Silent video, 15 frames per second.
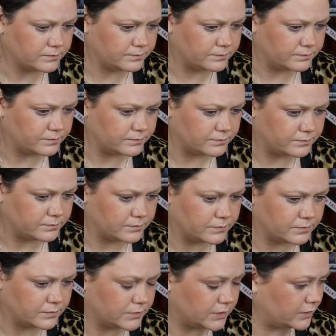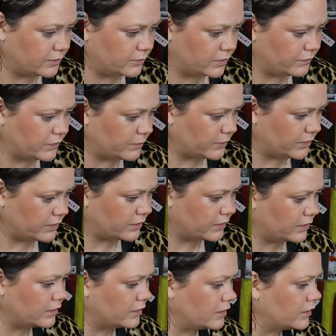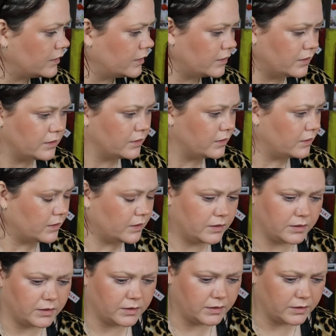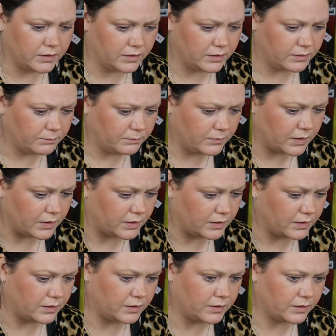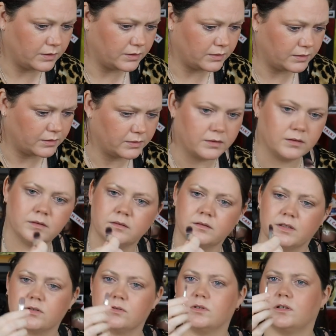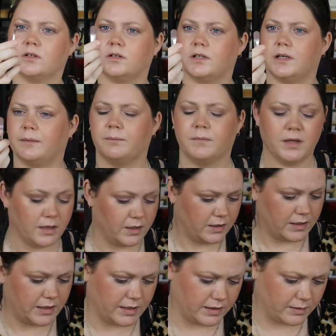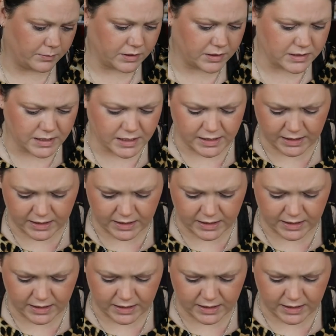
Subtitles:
don't know what I've done with it. This will do, yep. And I'm gonna